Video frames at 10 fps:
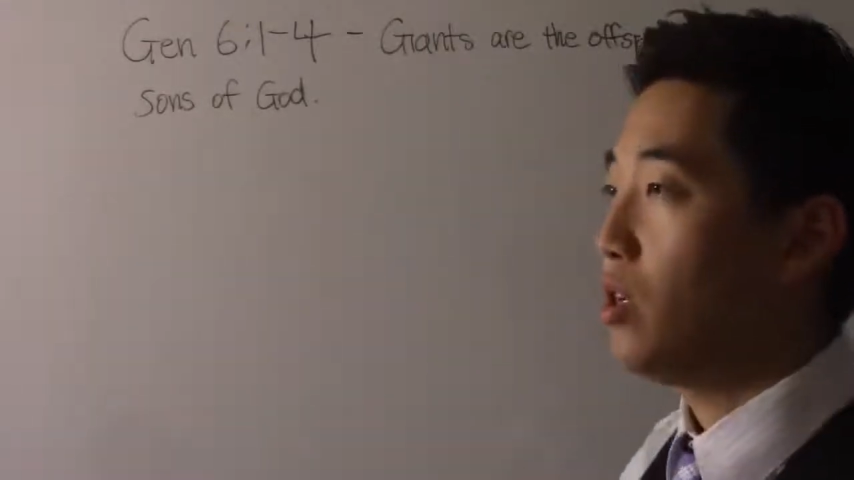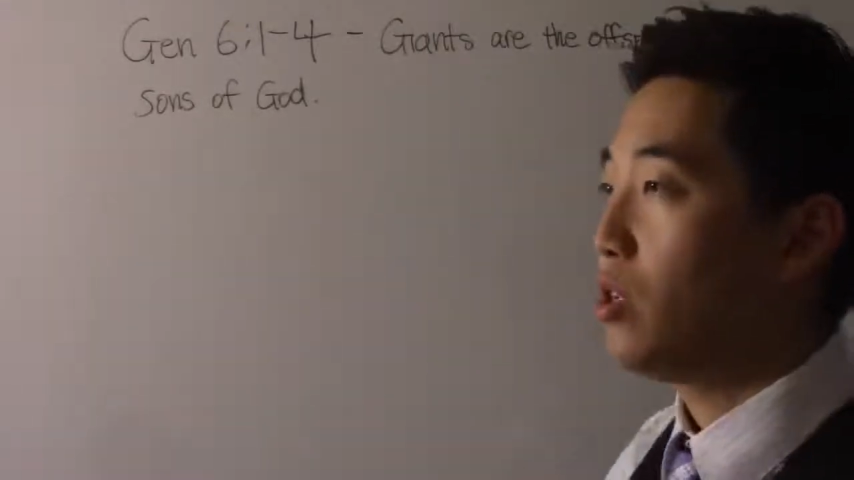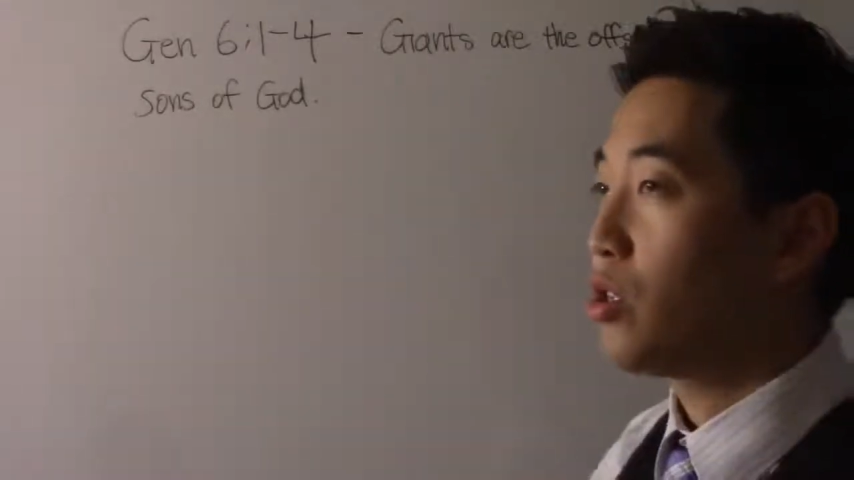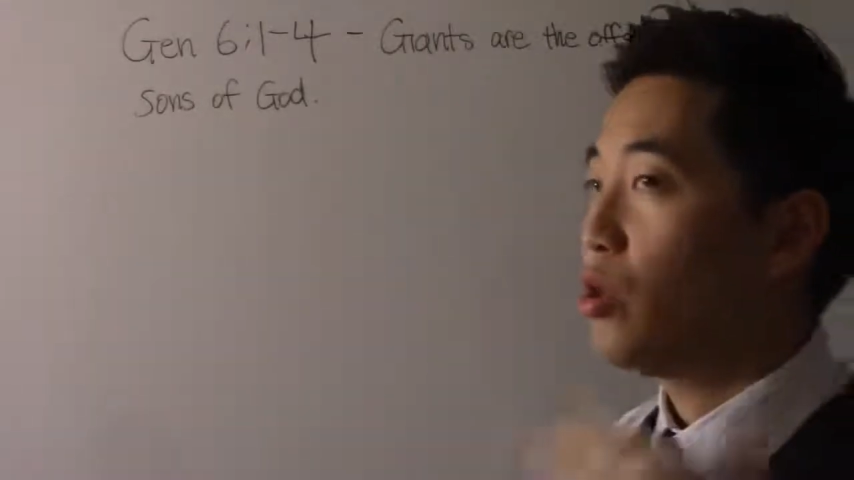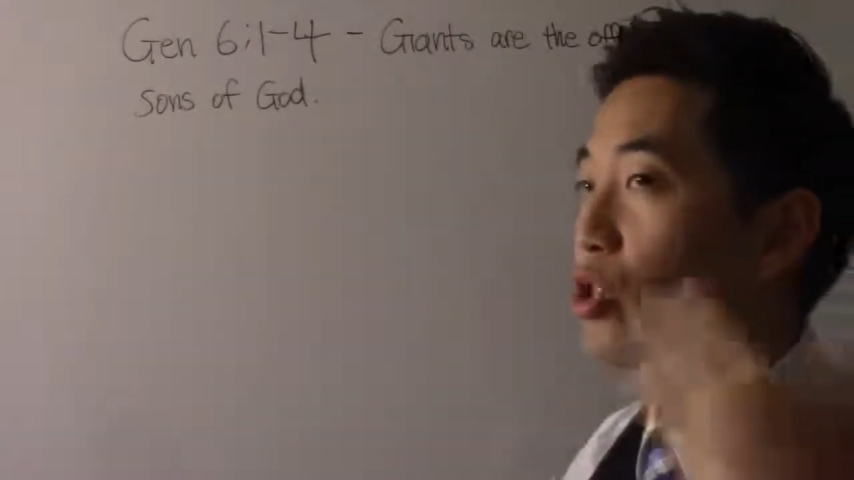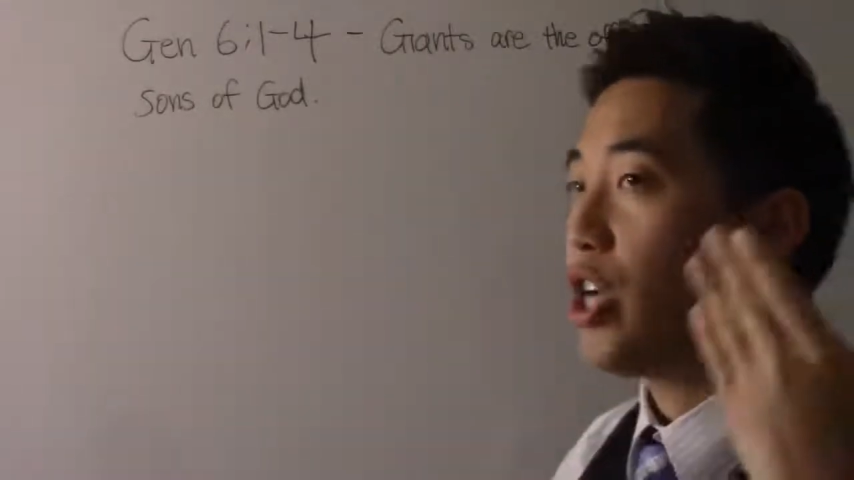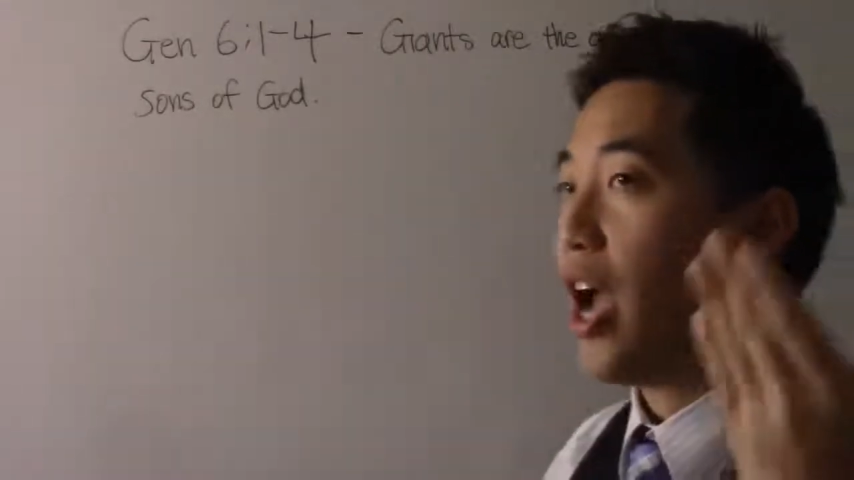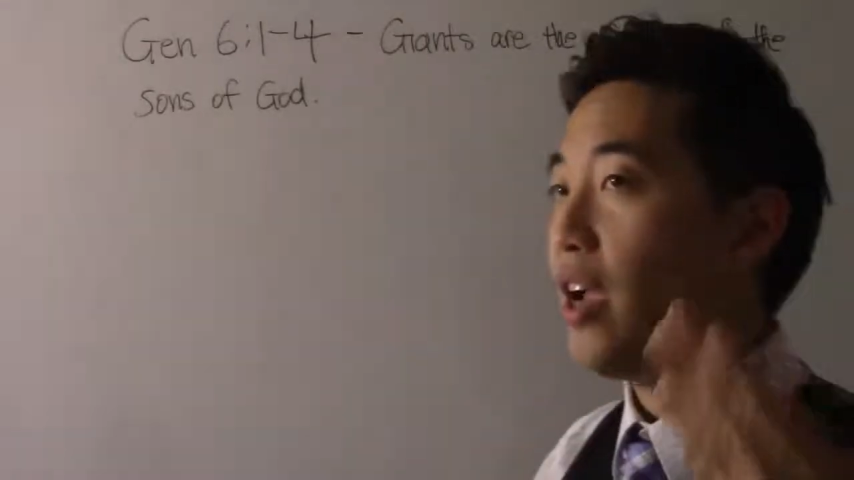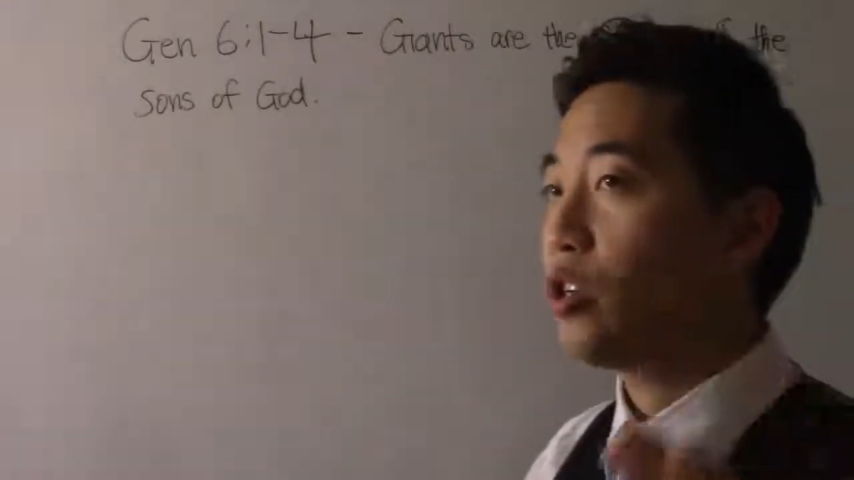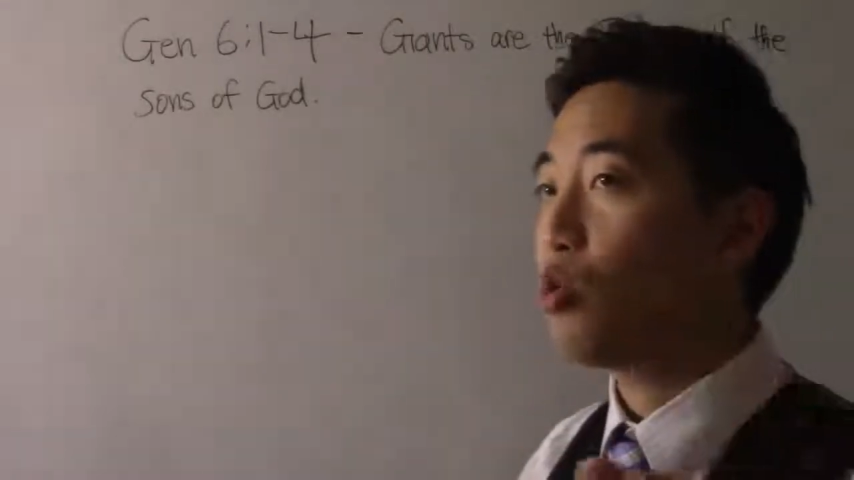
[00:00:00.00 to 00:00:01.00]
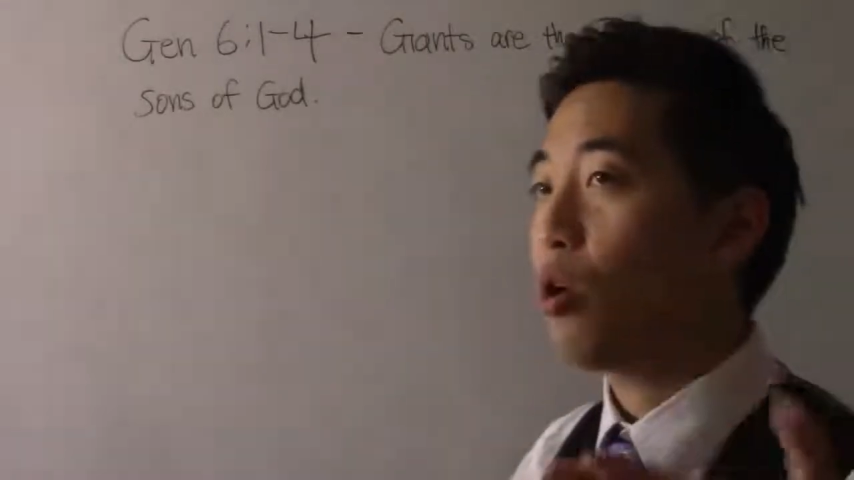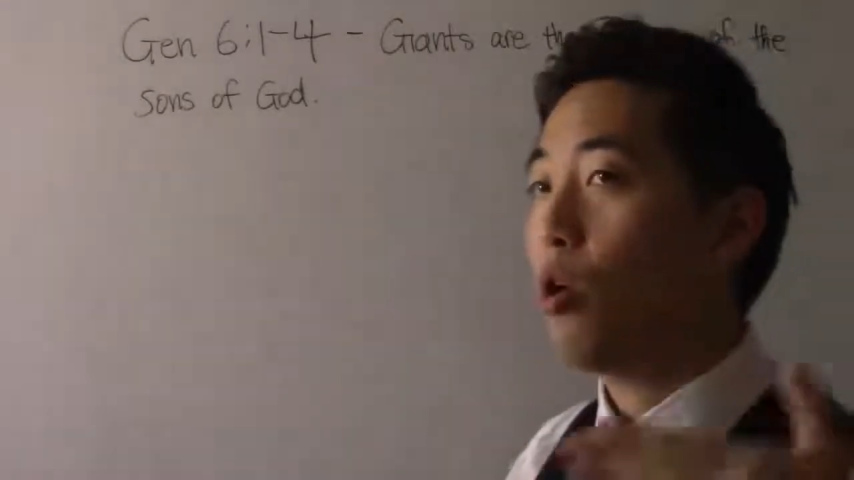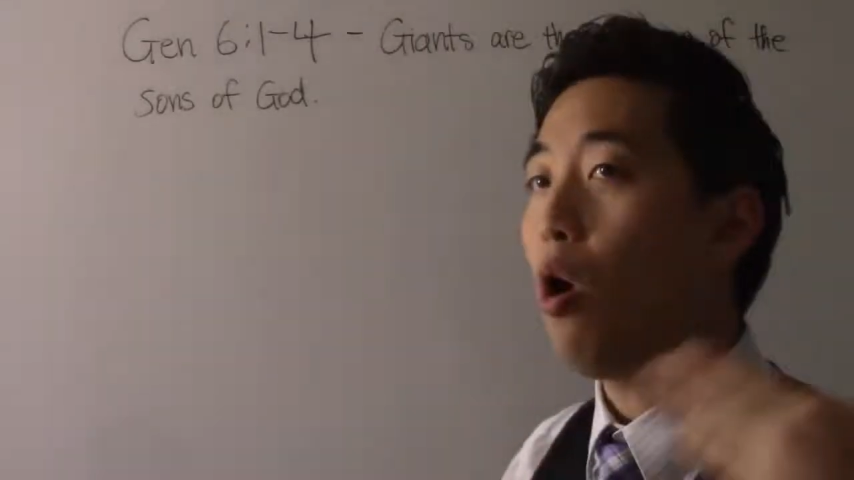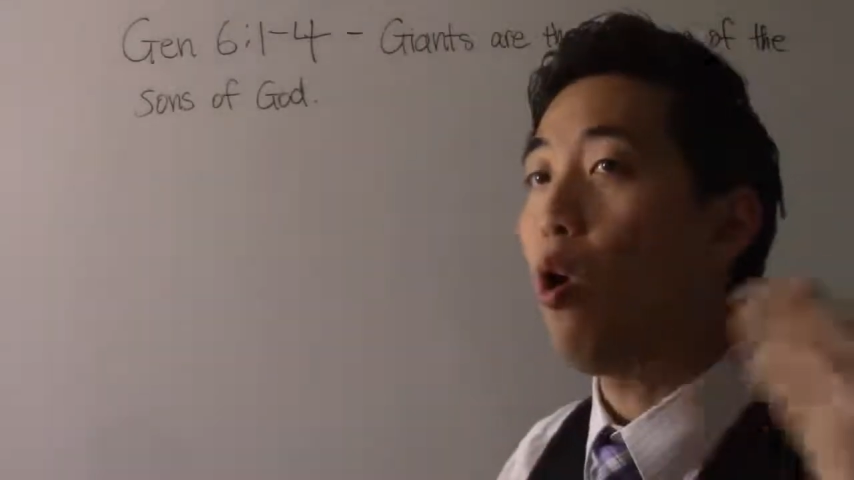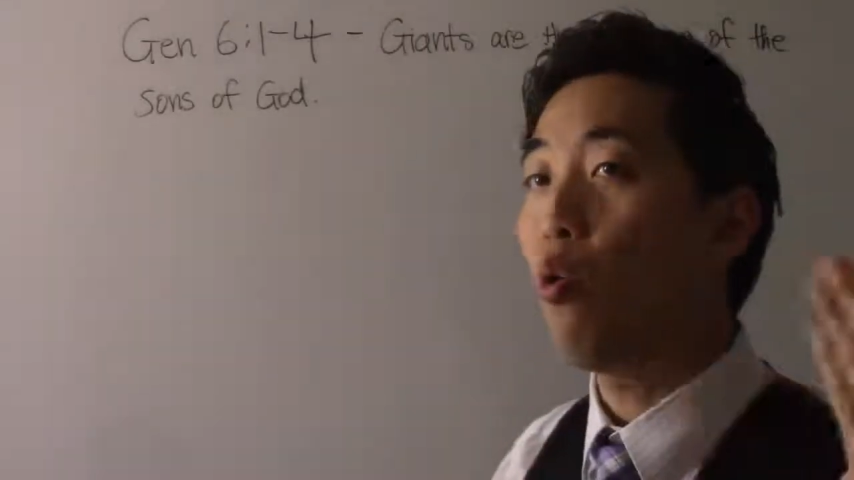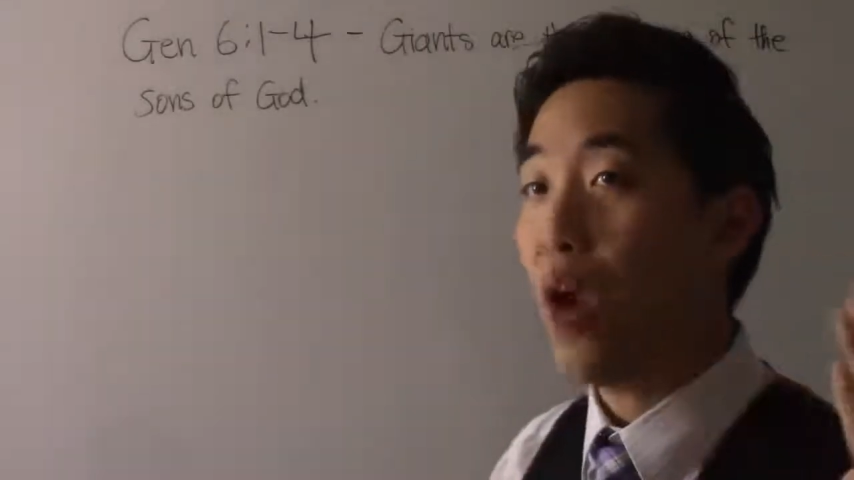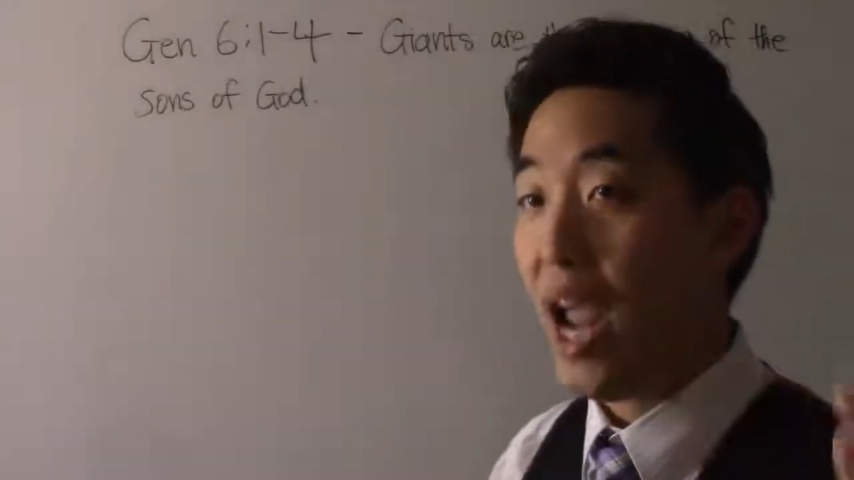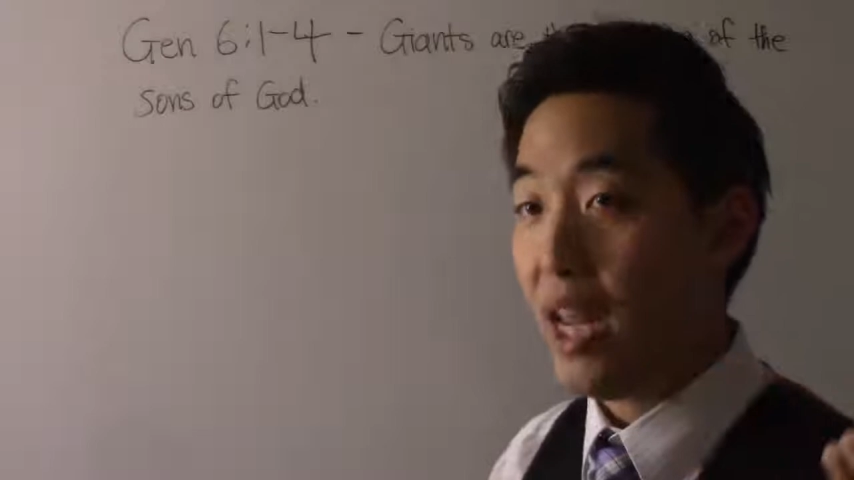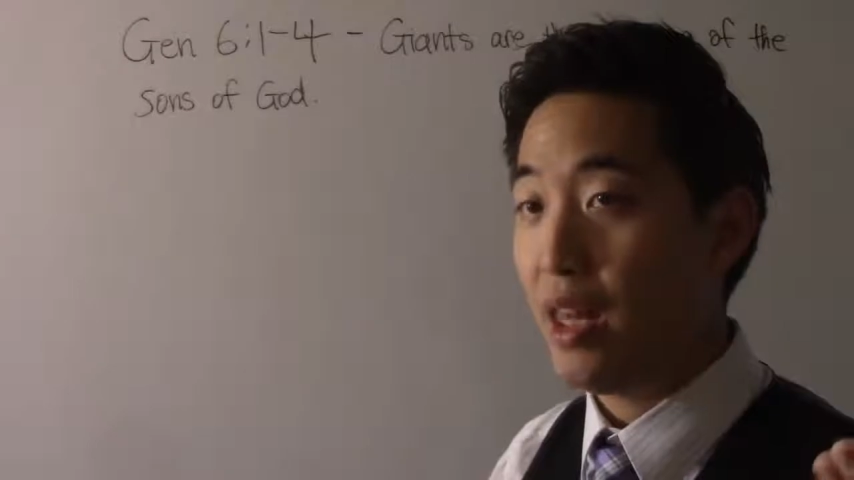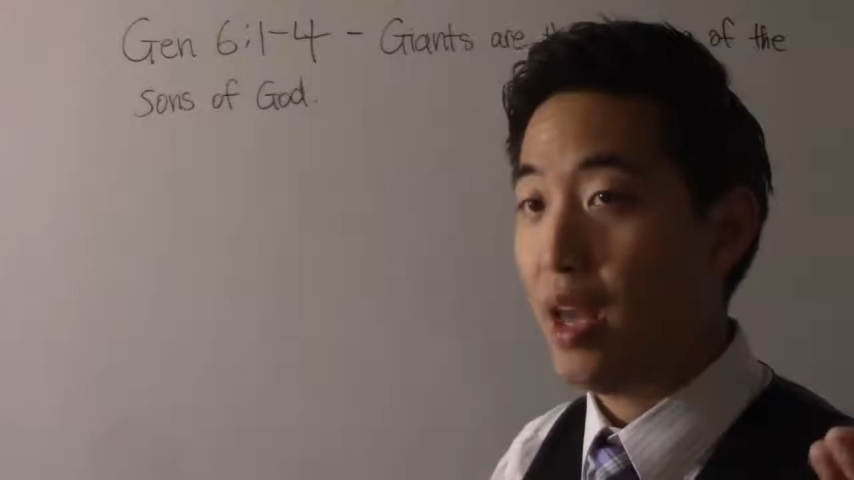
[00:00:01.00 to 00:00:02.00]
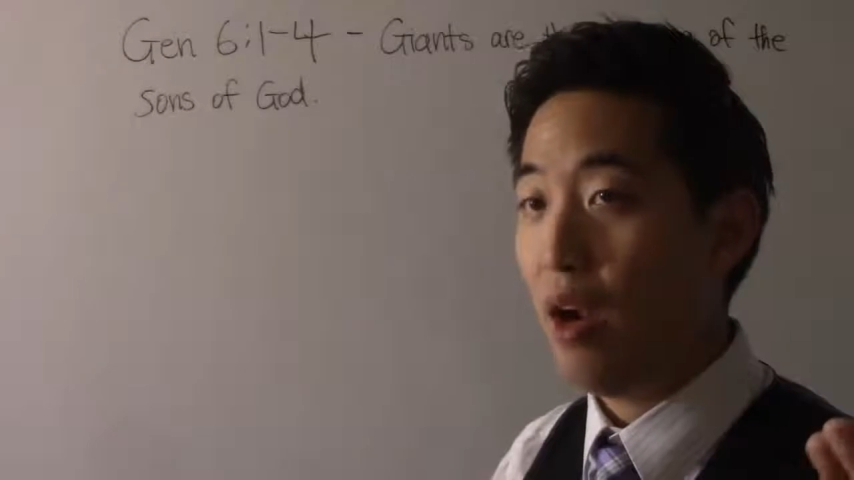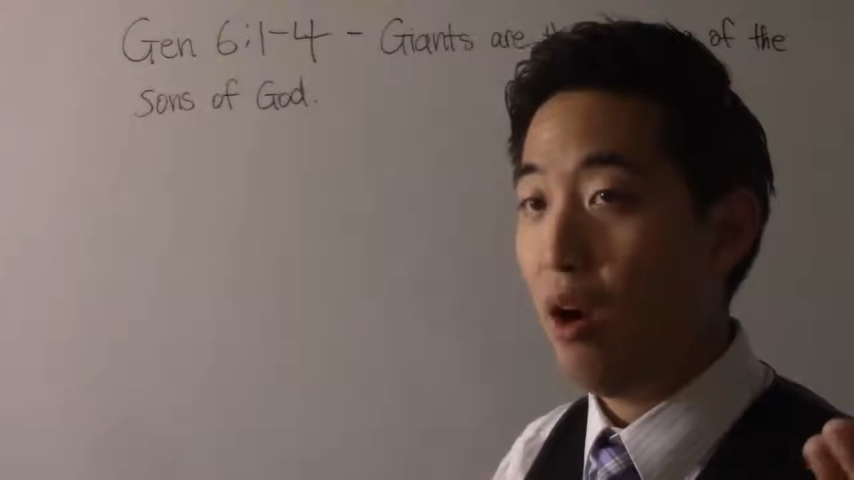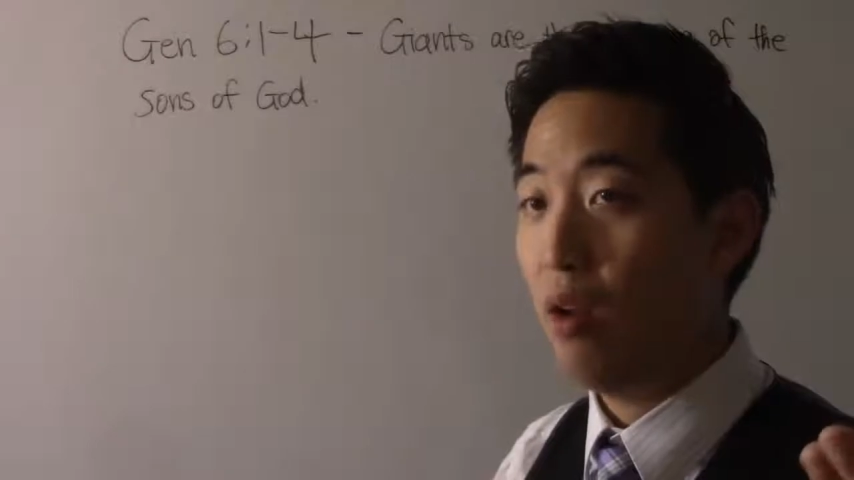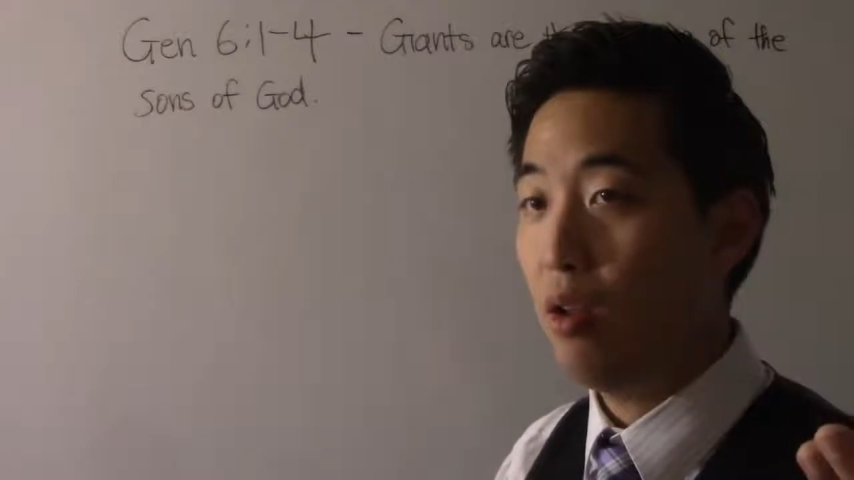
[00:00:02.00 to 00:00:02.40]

So giants were already there.